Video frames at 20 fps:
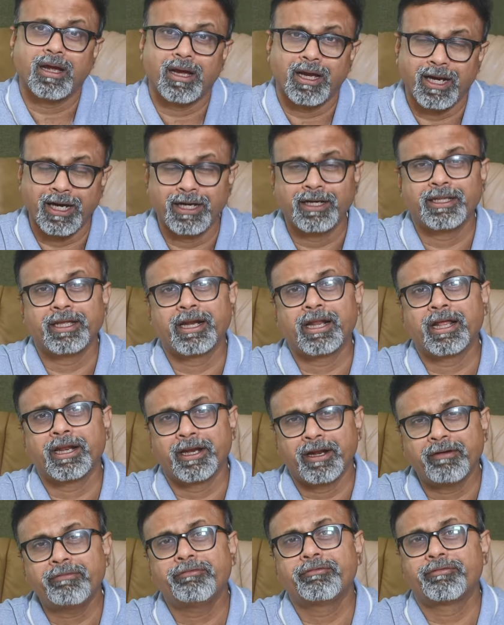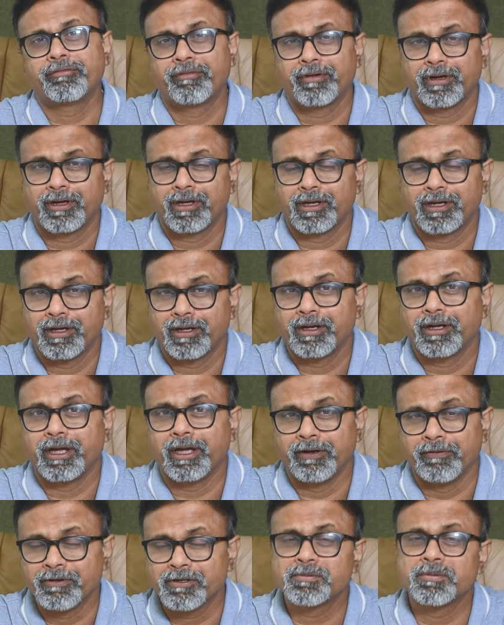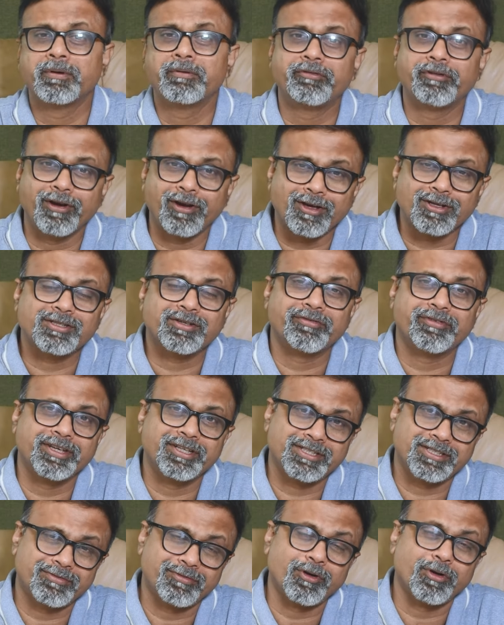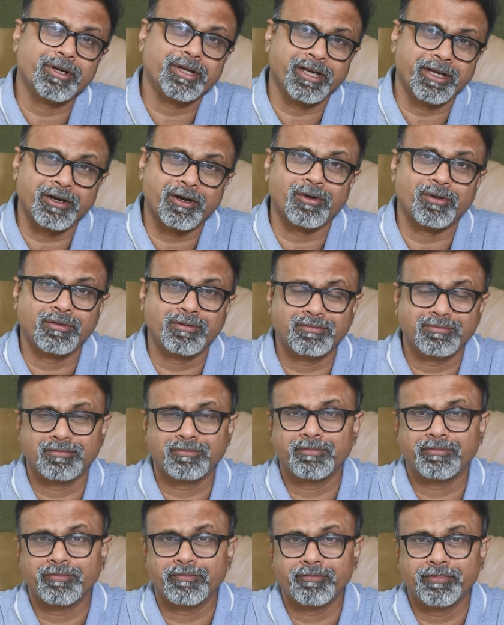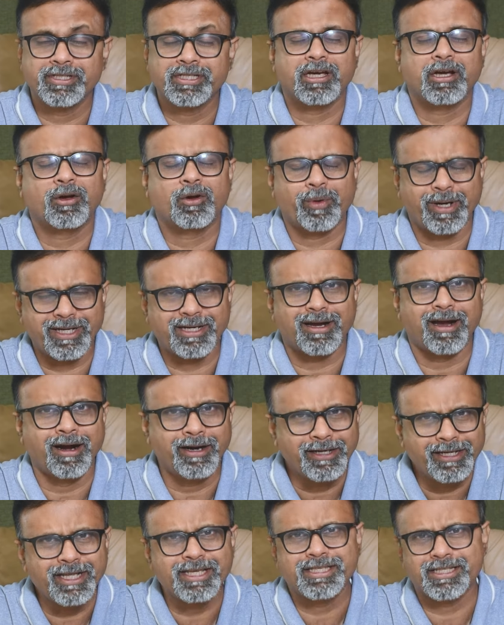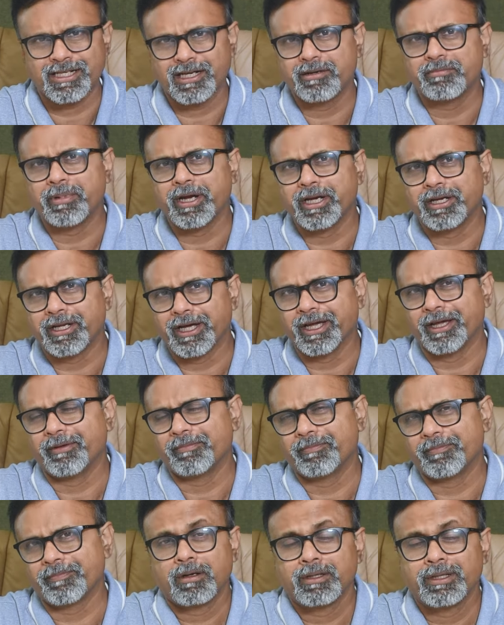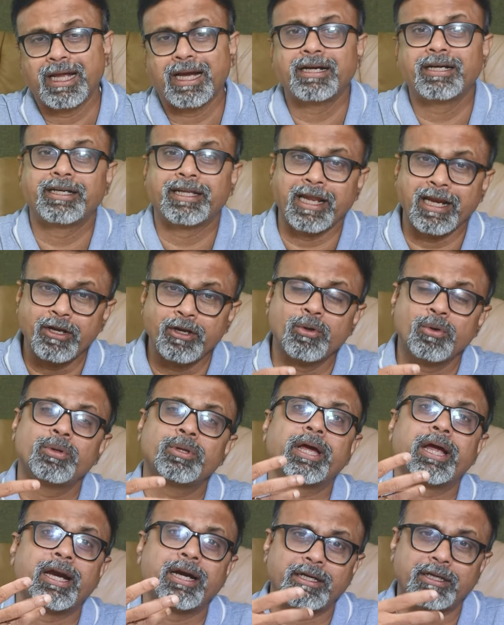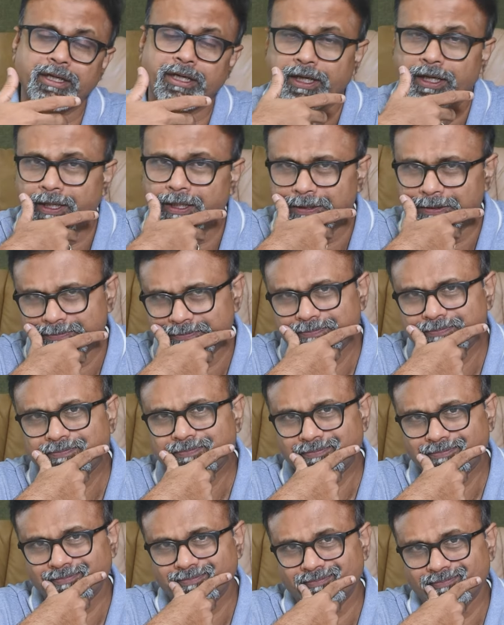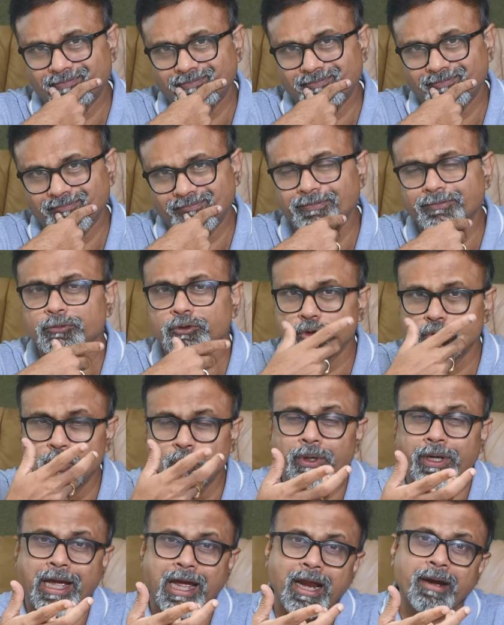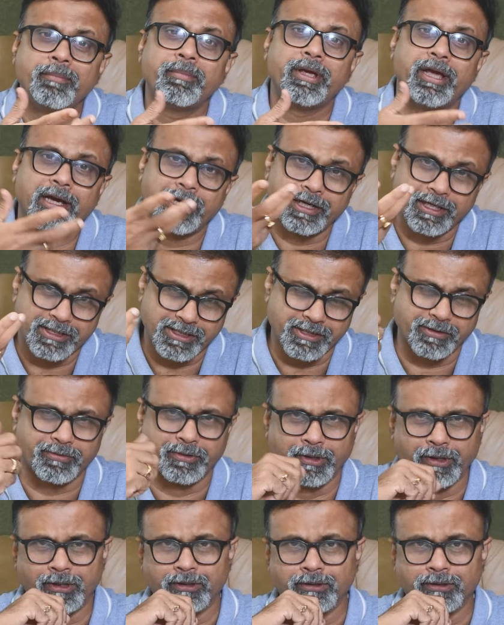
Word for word: And there are enough investment philosophies floating around, which are quite untested by time, that tell you that uh, you can be aggressive